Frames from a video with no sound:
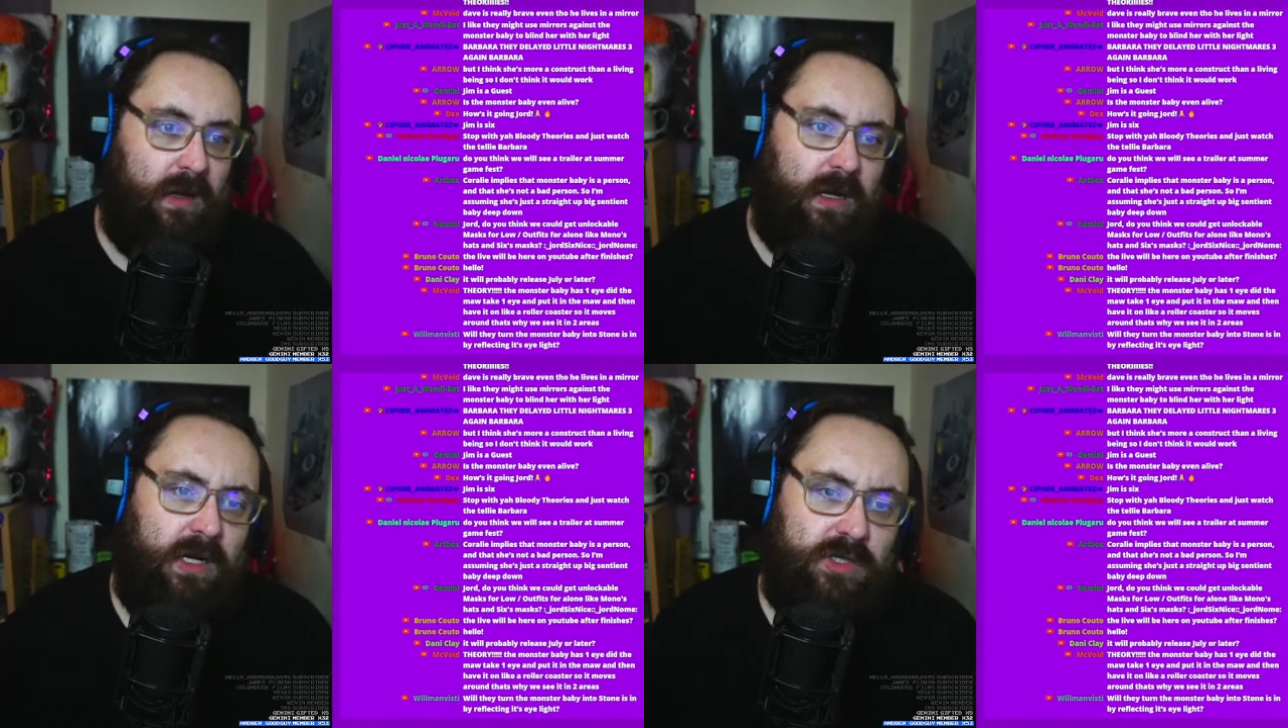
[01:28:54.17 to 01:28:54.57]

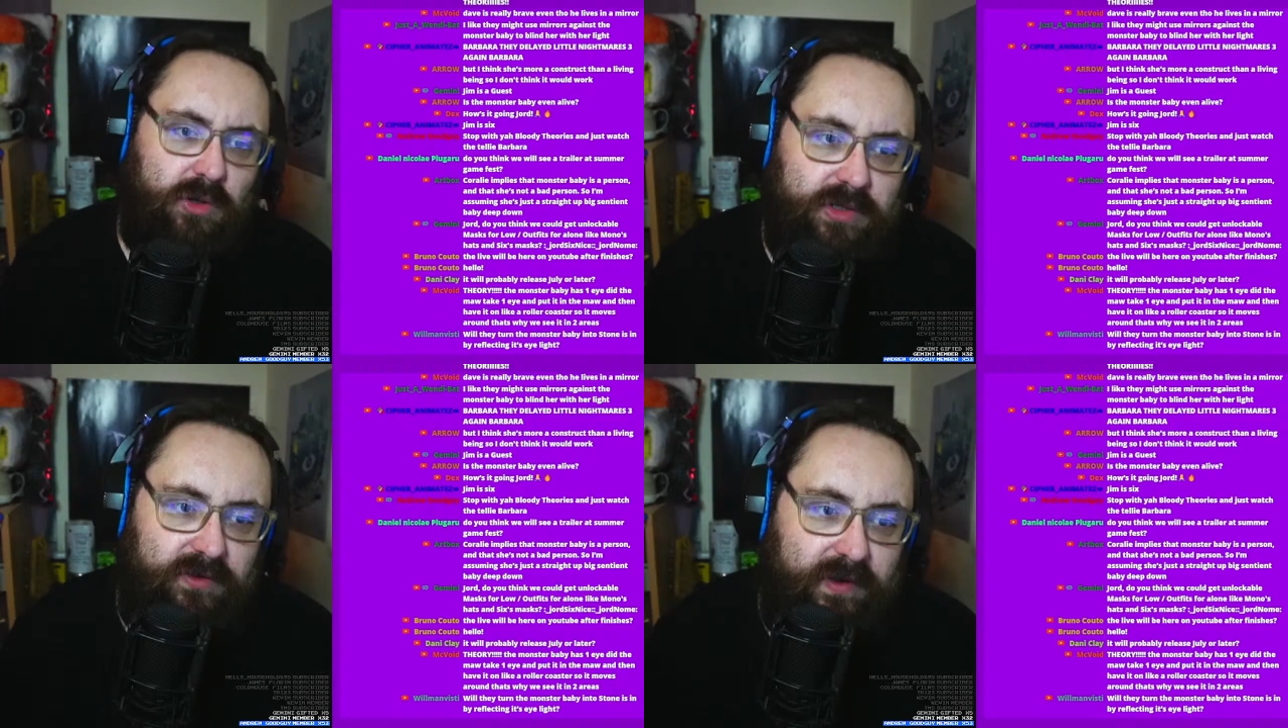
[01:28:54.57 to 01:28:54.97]

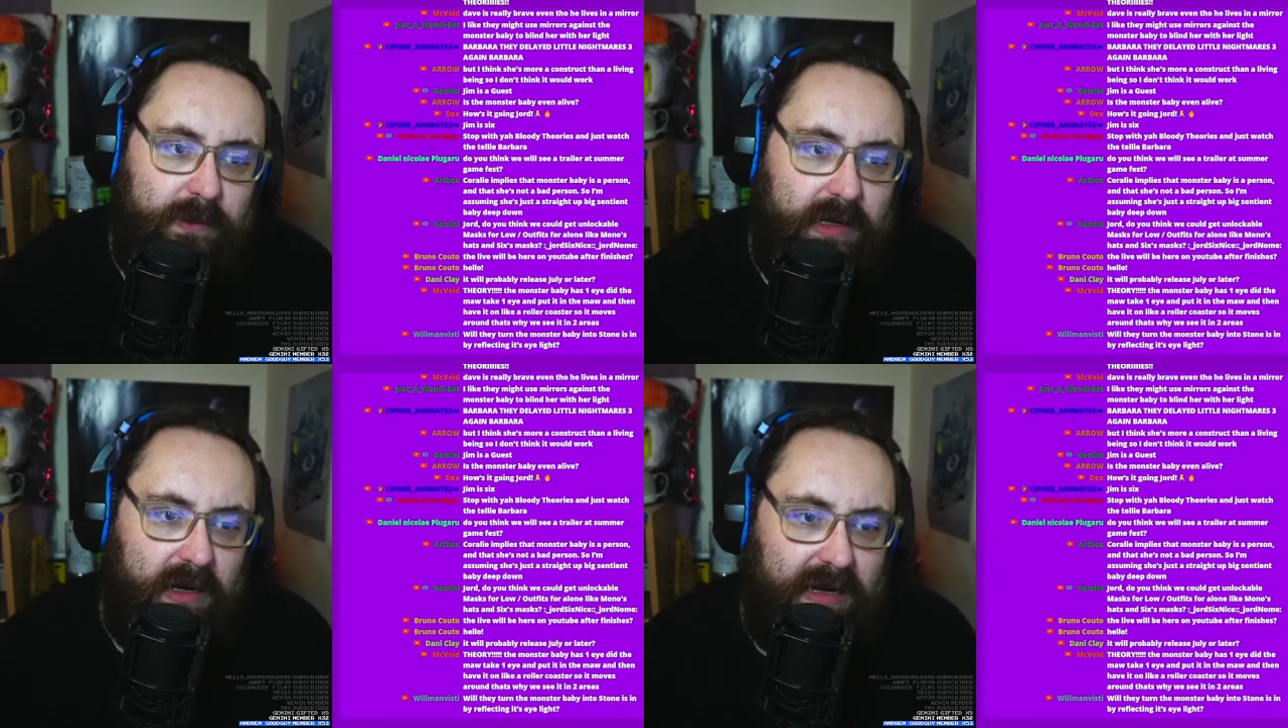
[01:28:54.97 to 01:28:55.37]
George, do you think
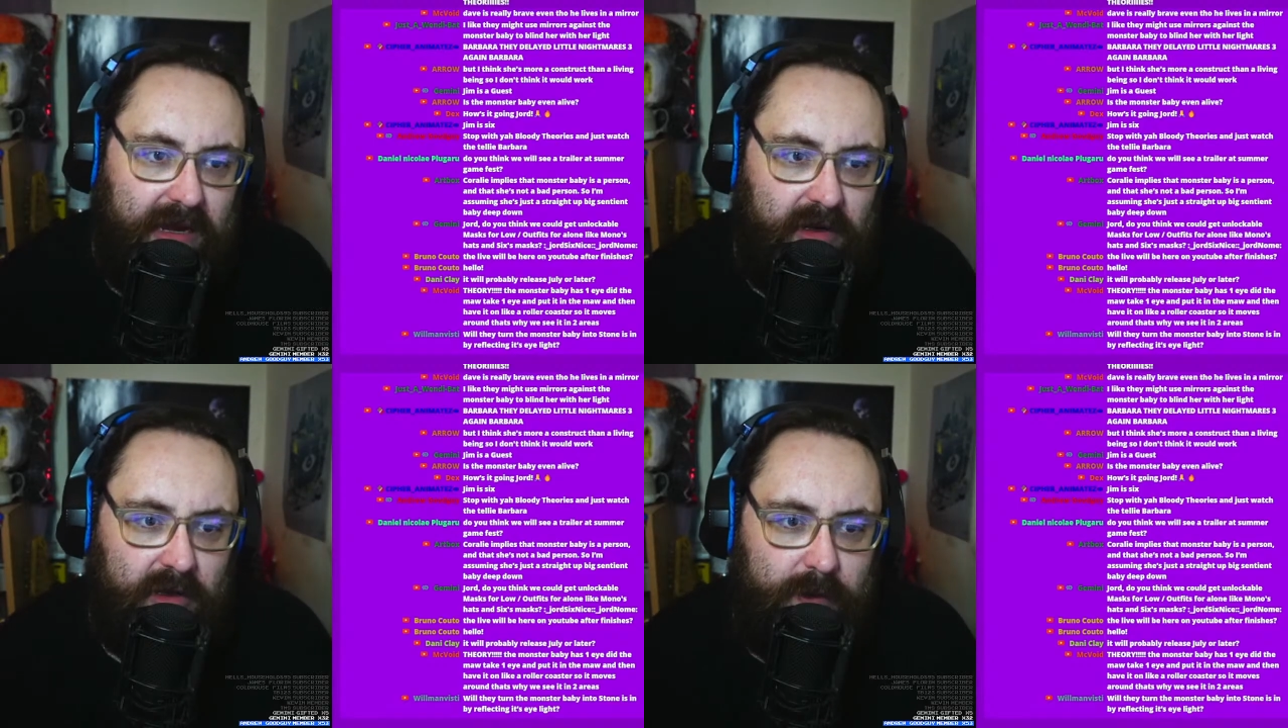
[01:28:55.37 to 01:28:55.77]
we could get
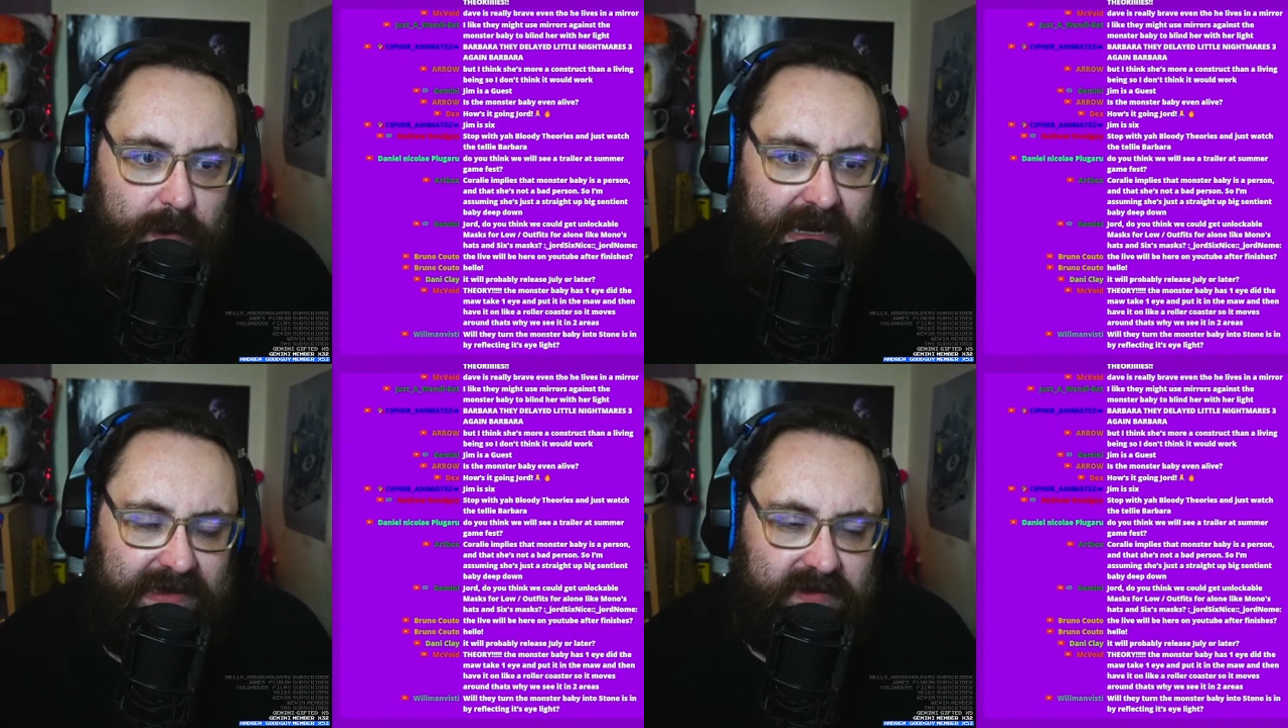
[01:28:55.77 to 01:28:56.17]
unlockable
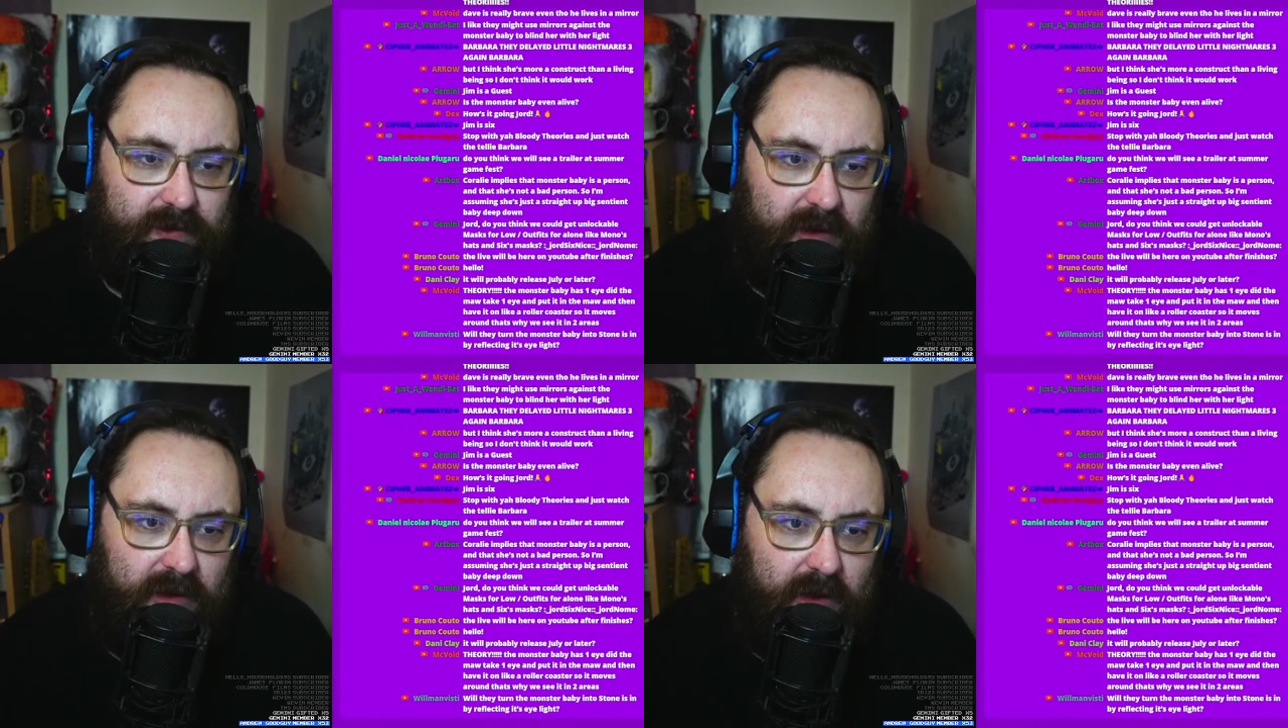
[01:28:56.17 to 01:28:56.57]
masks for
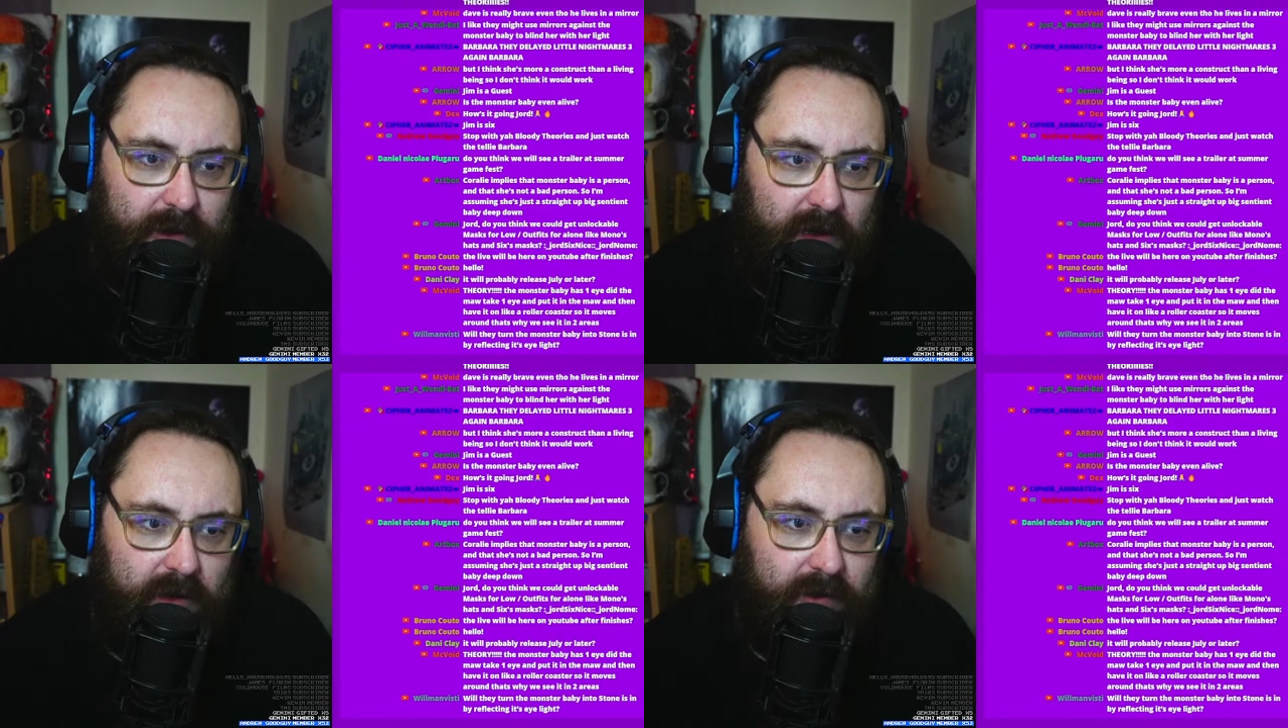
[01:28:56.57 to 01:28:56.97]
the low
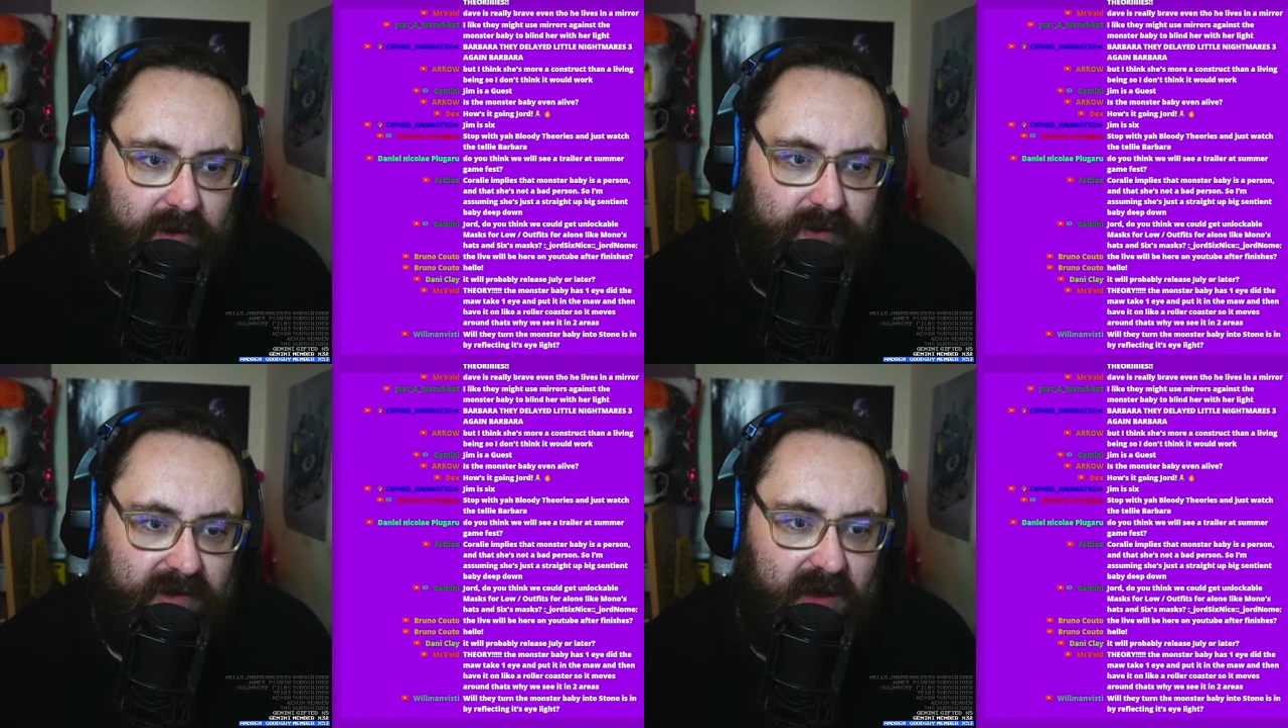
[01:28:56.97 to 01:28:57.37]
and low
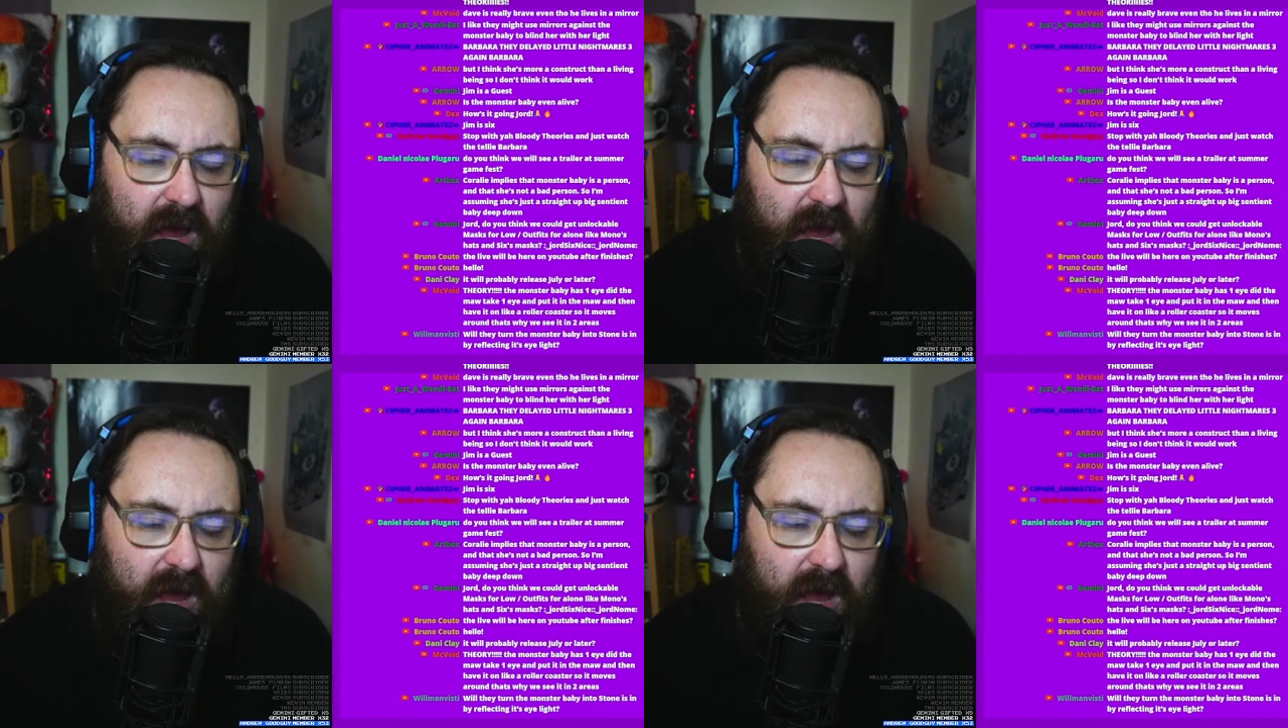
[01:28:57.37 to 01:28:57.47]
outfits?